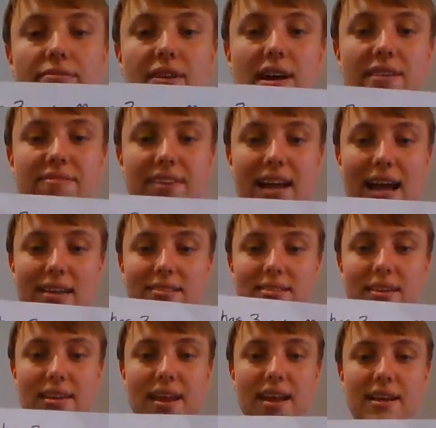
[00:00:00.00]
Five
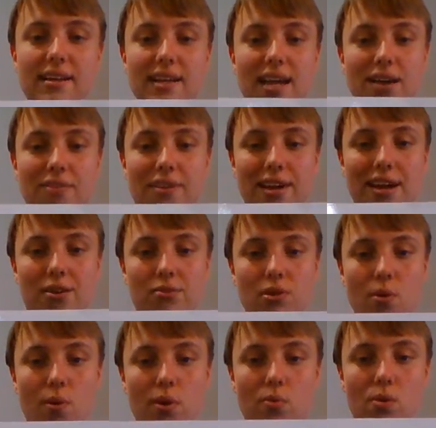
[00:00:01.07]
cats, and I can count that out.
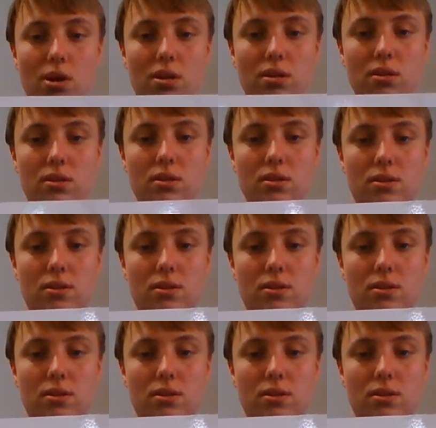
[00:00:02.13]
Going one,